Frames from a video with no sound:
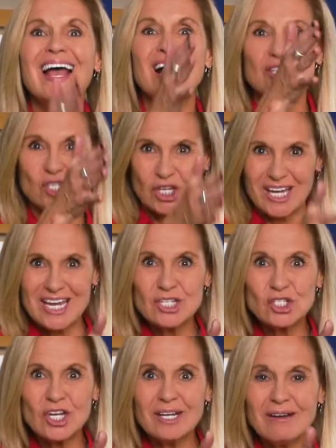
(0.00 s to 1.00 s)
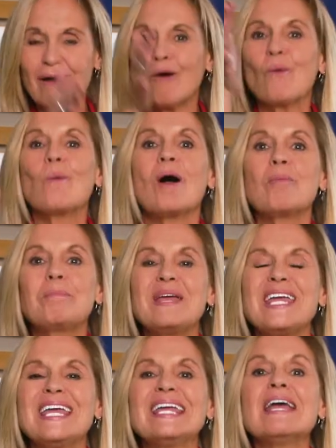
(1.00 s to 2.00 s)
education,
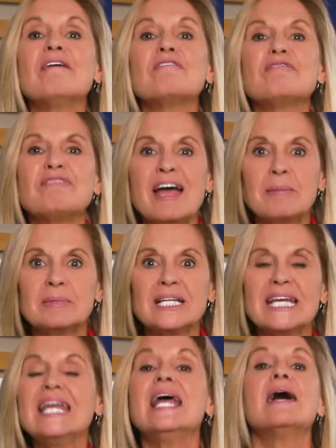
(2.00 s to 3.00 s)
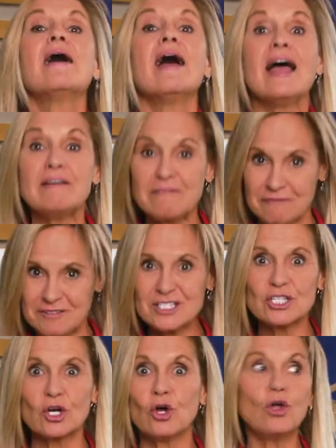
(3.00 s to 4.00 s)
well-being, family, and
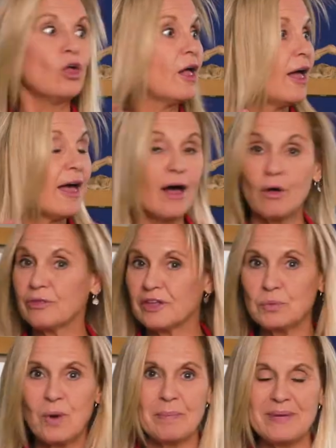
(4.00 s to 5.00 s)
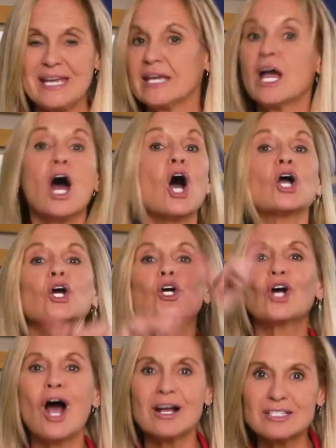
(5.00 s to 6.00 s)
physical health and well-being
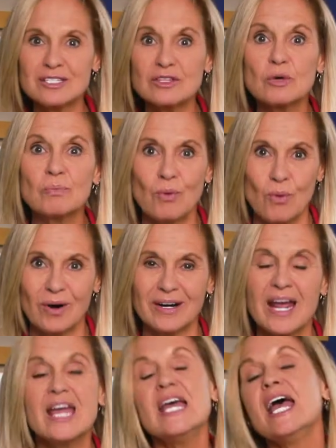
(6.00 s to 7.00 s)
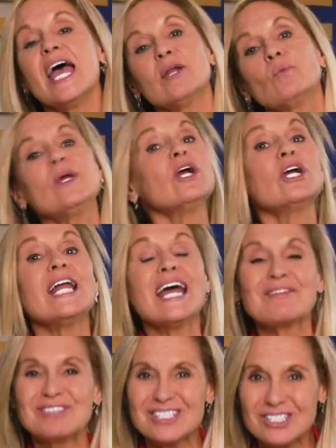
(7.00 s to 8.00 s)
across the board. And we are going to
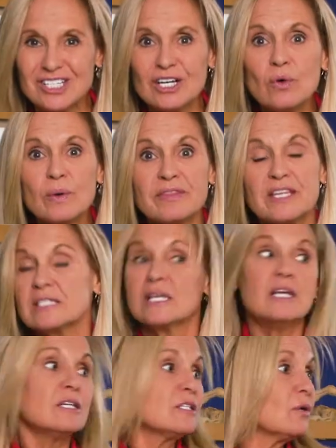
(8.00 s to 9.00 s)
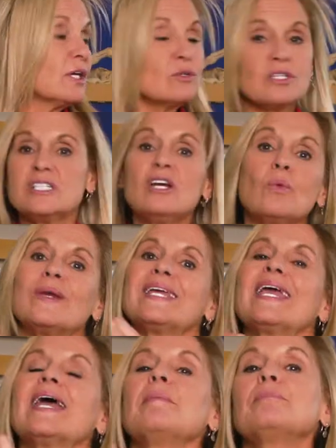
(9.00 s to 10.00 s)
have to deal with these. So here's the deal: we
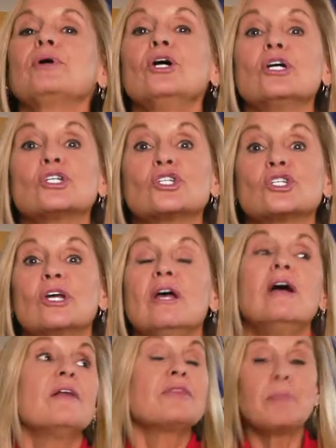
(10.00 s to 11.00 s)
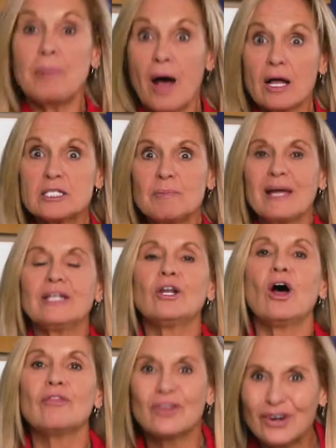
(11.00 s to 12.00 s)
can't push the pause button
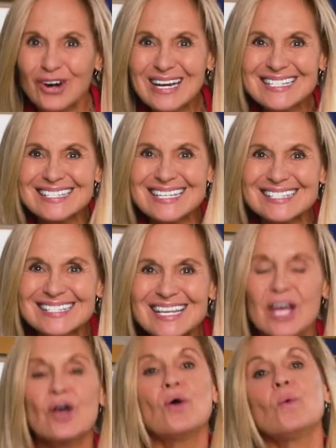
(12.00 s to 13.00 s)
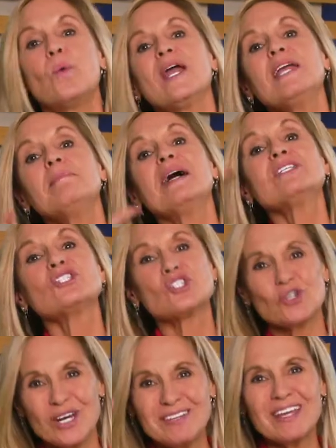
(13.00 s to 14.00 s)
on the crisis. We must
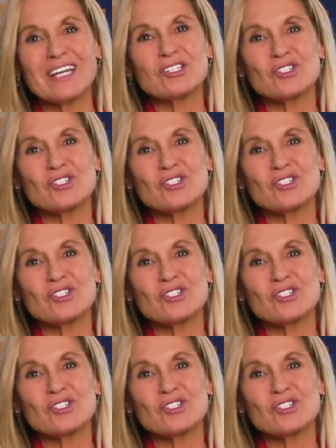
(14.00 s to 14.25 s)
train like a